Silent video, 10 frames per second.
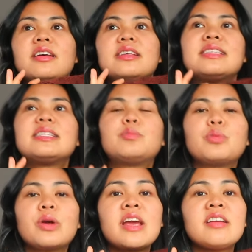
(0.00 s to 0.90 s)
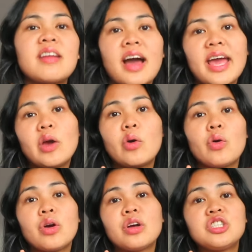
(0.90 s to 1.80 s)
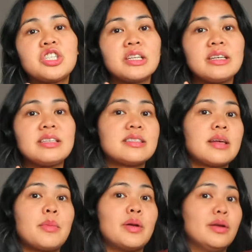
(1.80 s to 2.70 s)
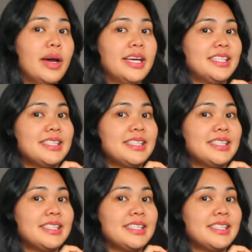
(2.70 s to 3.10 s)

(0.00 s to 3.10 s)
spring night or a chilly summer night